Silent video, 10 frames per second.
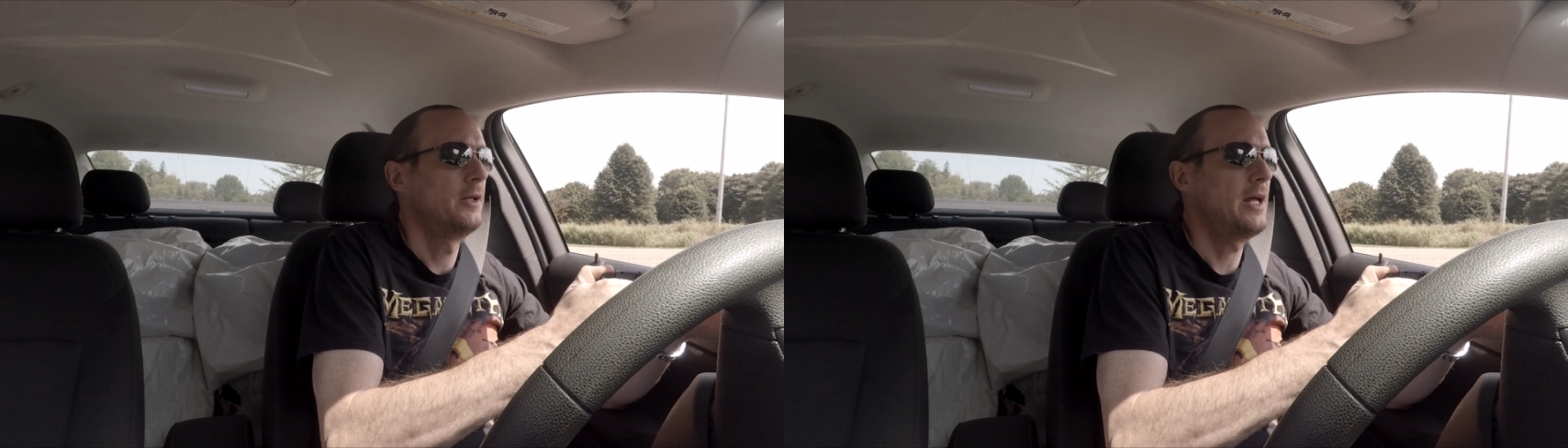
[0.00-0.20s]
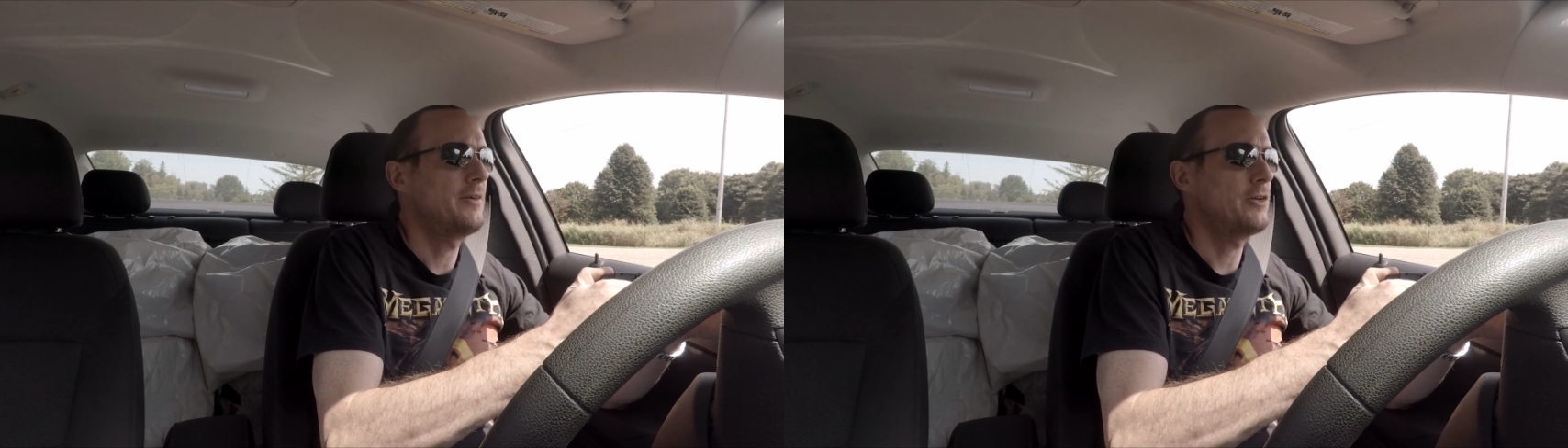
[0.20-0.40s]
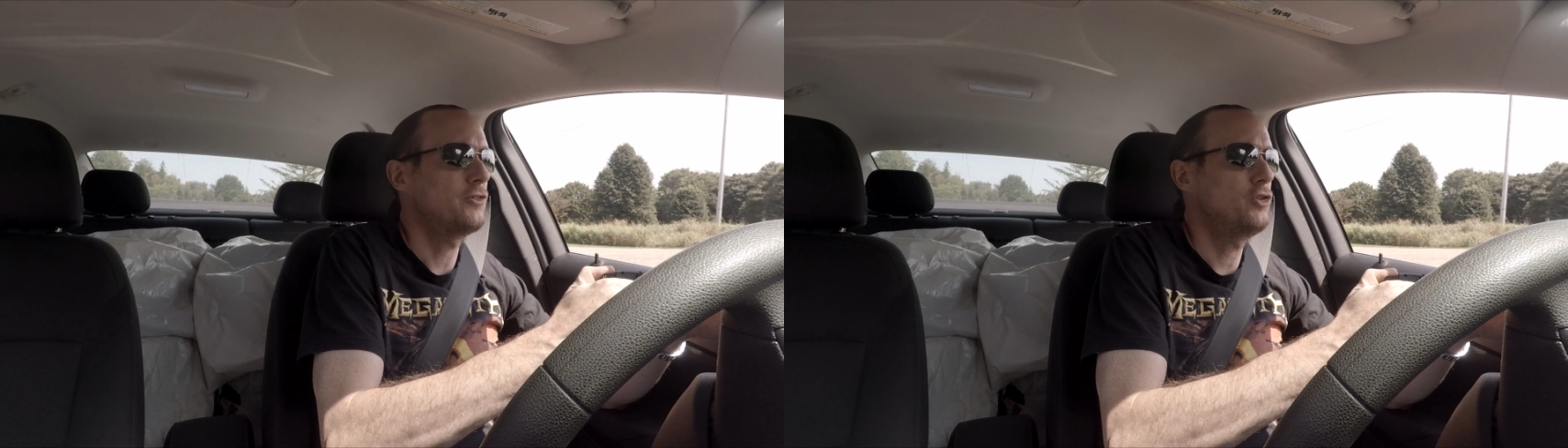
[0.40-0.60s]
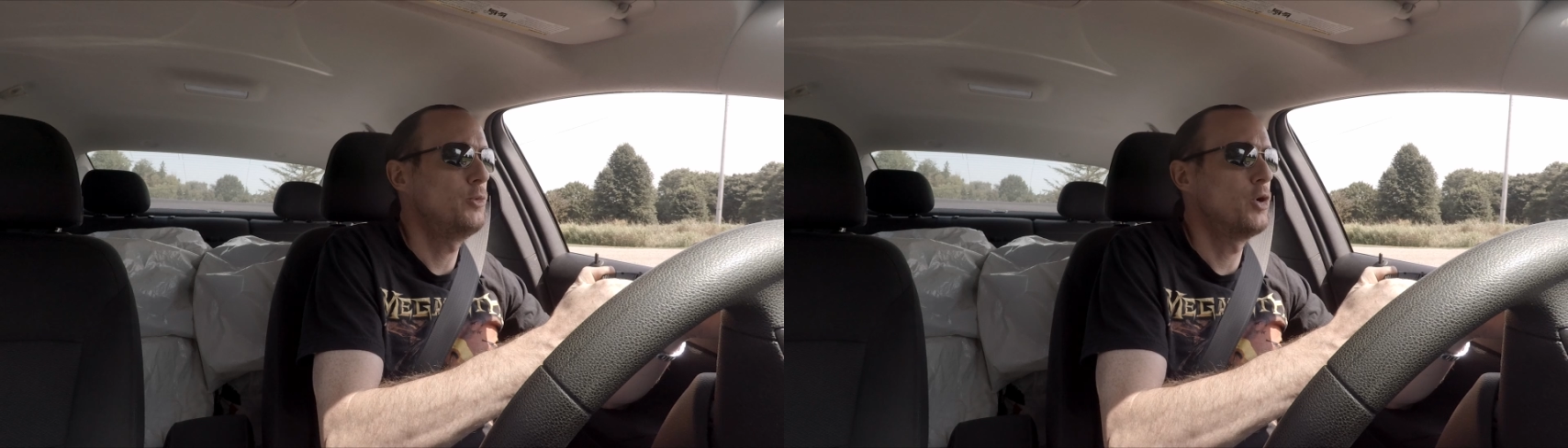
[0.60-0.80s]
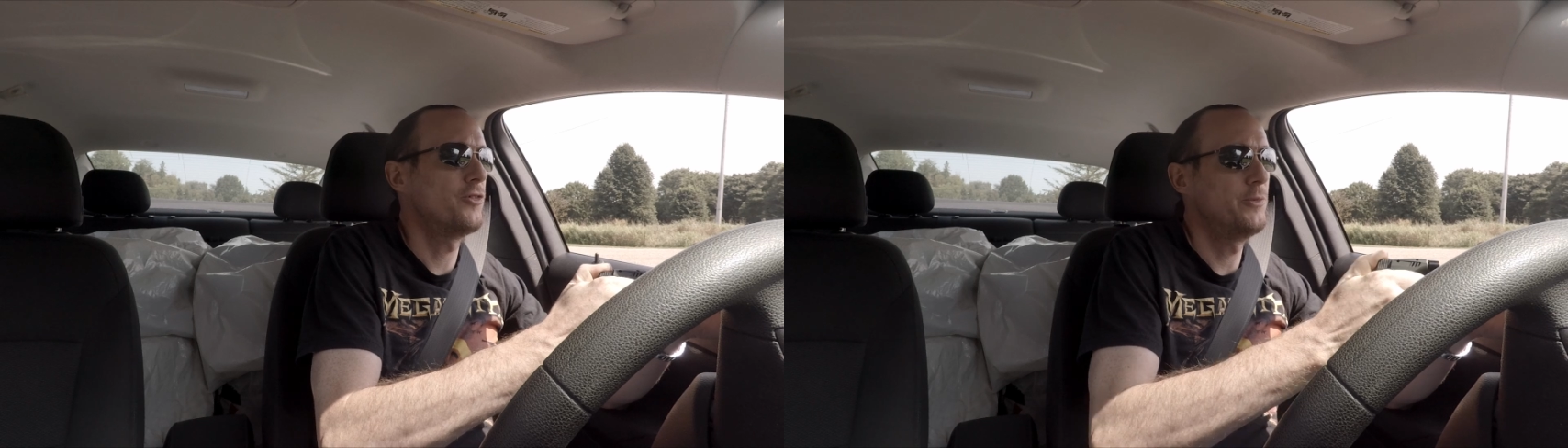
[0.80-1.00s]
I got 2
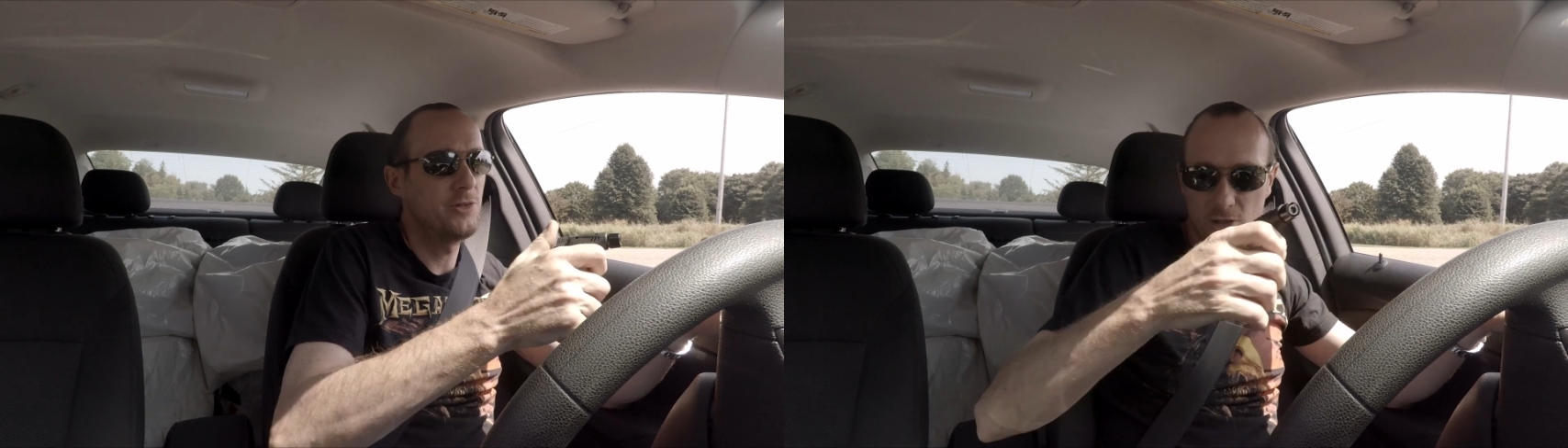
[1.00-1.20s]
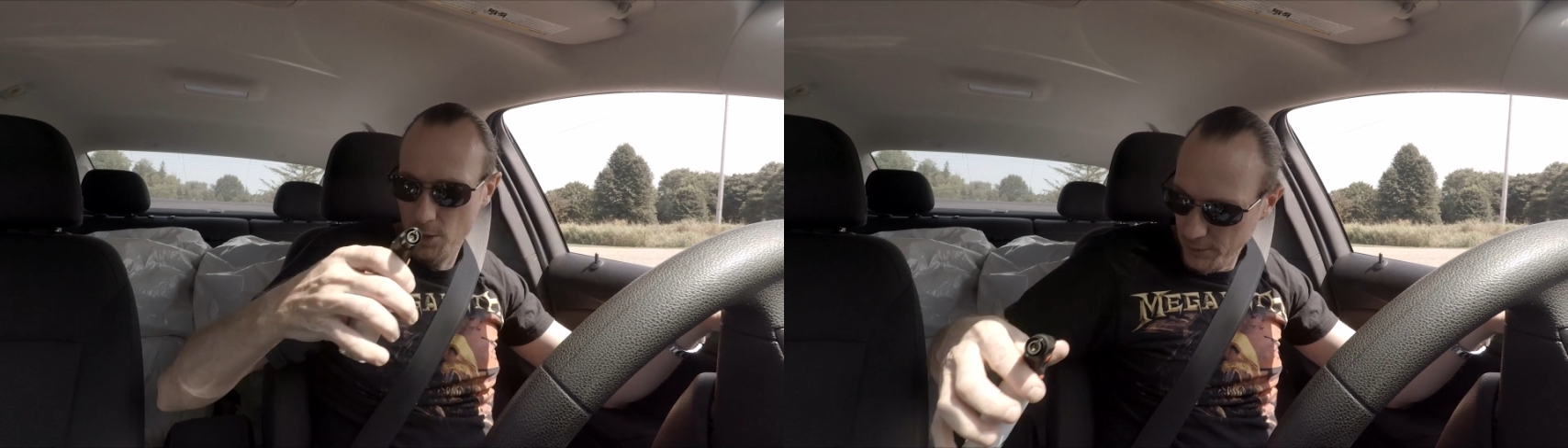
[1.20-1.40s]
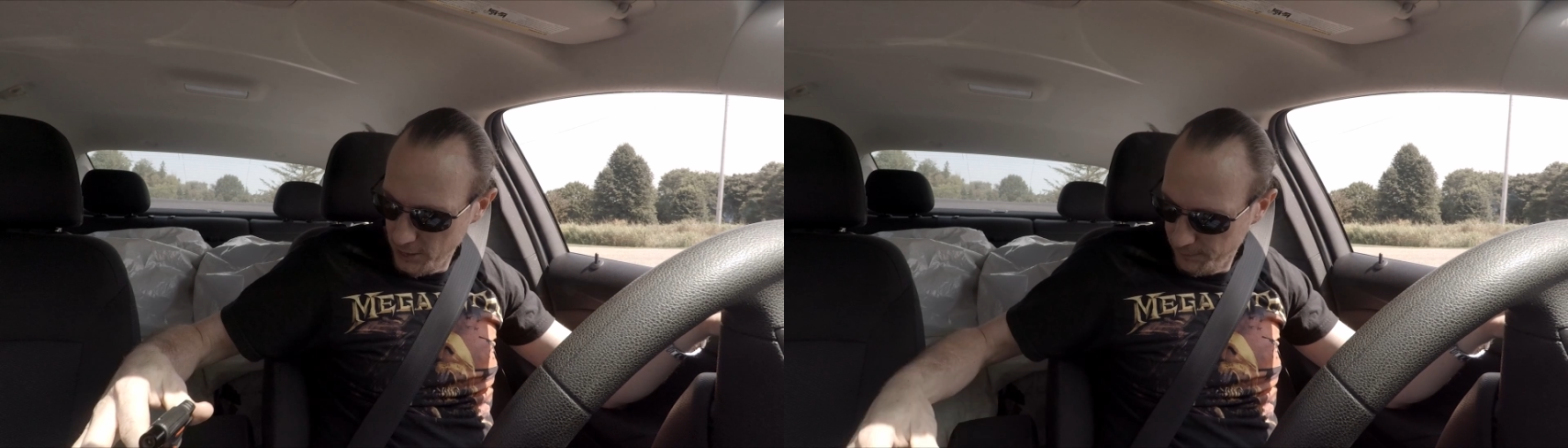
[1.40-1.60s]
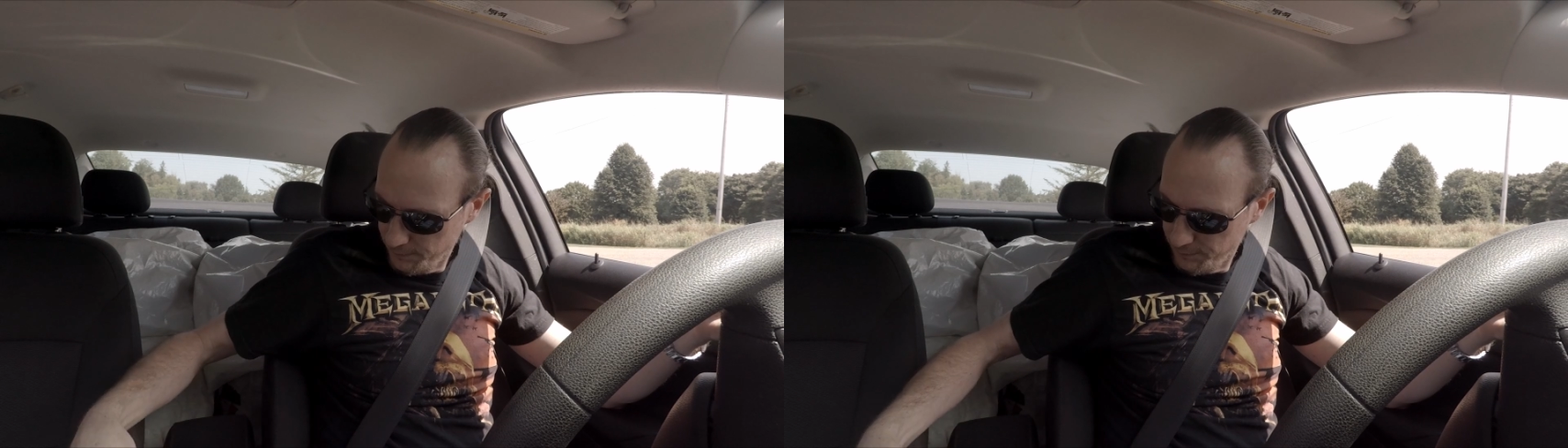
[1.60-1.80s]
more from this company,